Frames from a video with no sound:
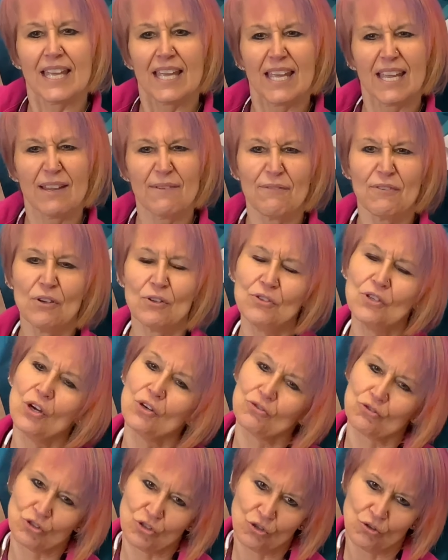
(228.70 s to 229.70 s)
if you're
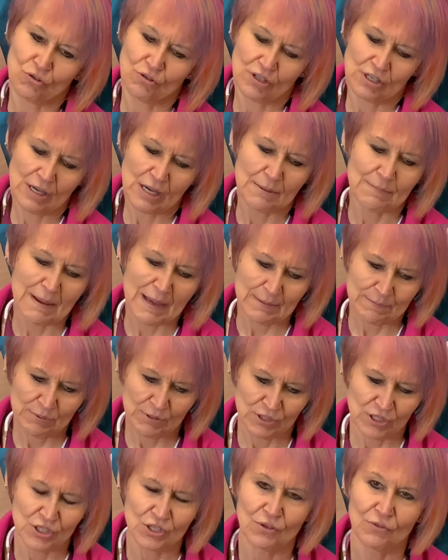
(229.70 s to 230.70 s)
not sure about
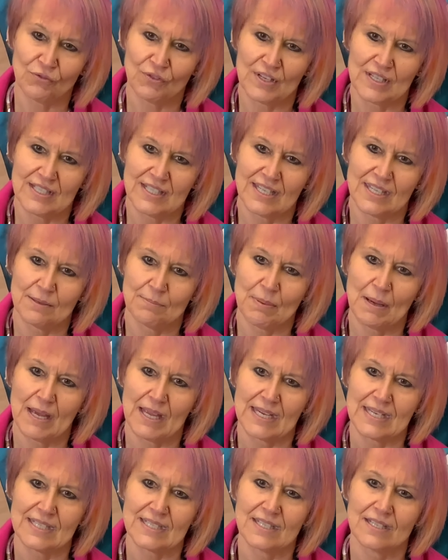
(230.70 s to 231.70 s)
putting your feet in the
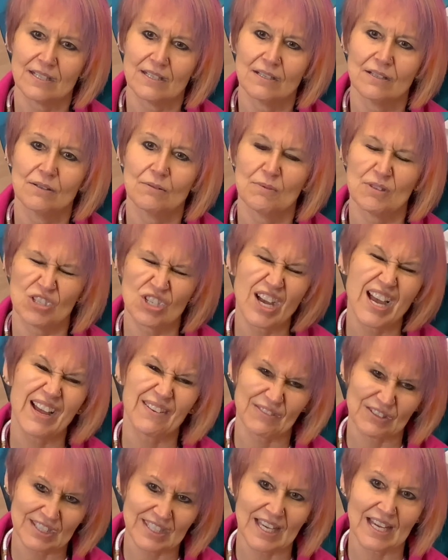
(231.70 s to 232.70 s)
paint, which I
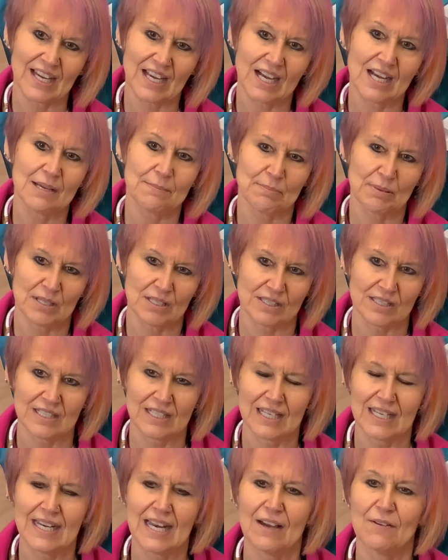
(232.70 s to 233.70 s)
have to say I
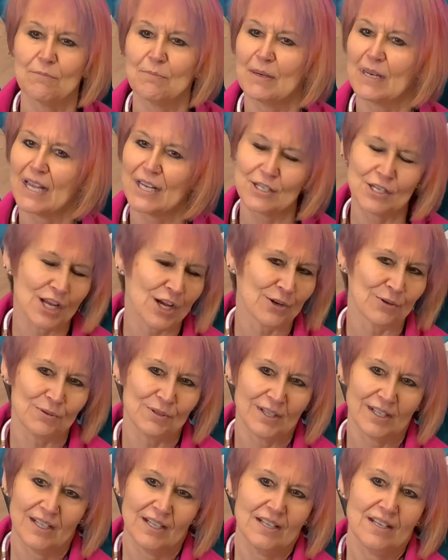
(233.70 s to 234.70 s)
personally love, but I know
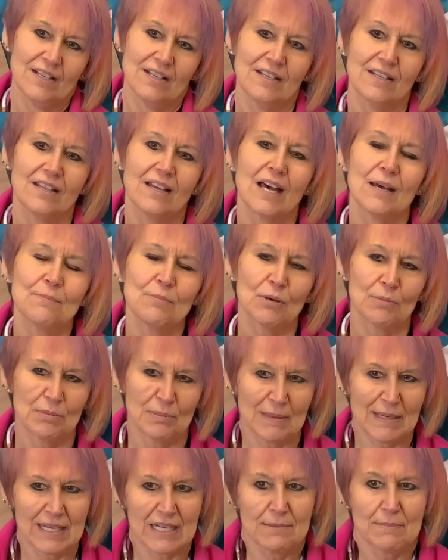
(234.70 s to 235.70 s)
I'm
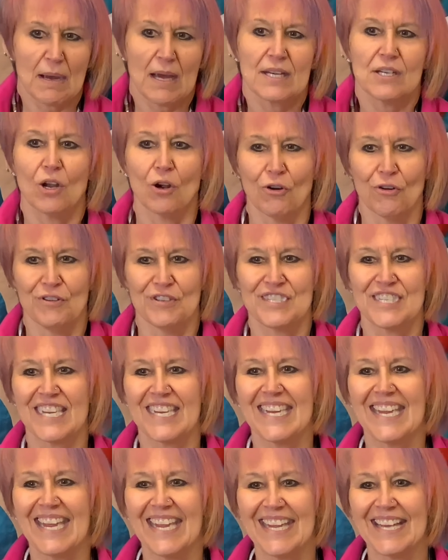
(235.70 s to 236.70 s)
probably in a
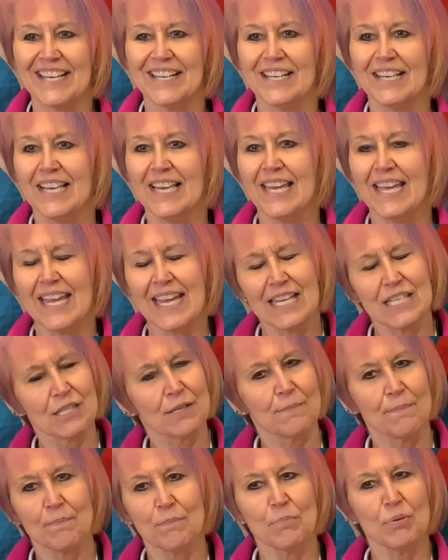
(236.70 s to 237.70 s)
minority here,
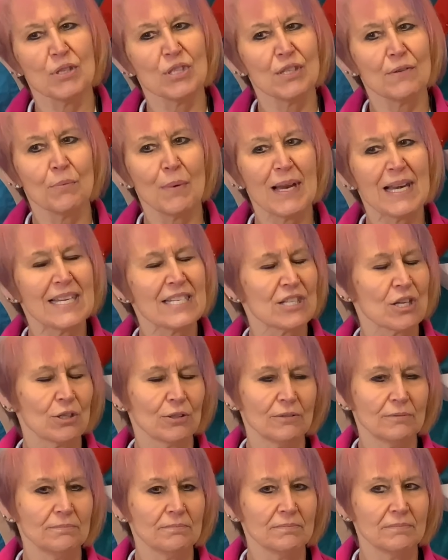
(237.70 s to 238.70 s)
is put your wellies
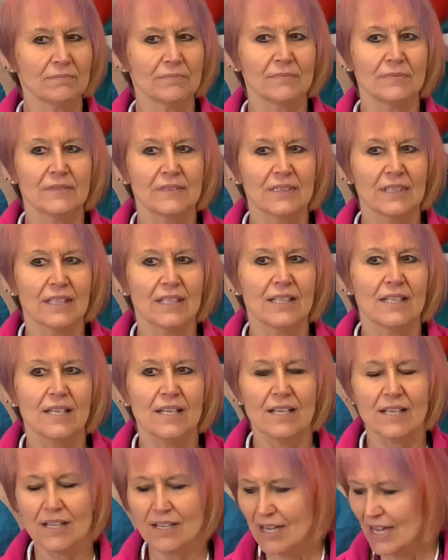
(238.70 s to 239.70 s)
on.
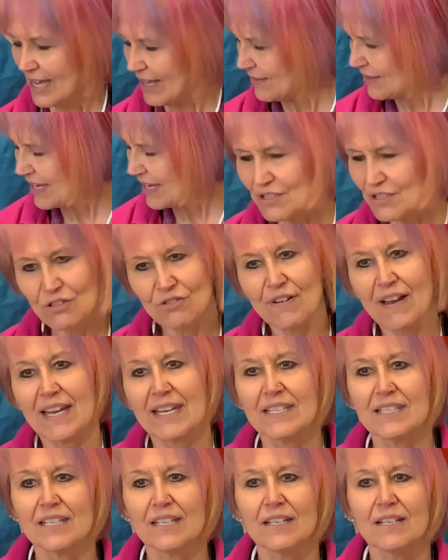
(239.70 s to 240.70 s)
And
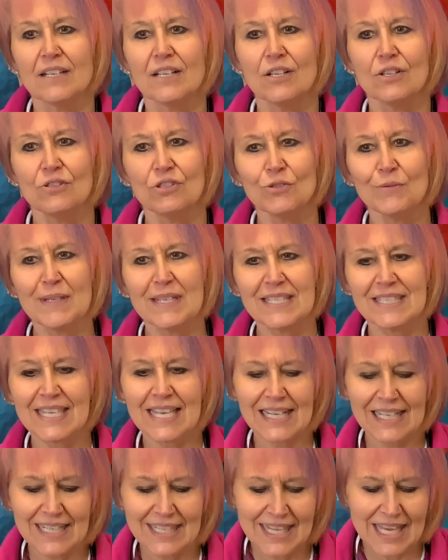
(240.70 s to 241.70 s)
great. Do
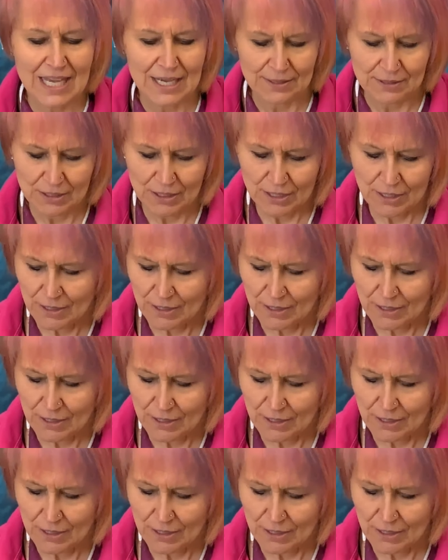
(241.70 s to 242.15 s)
exactly that.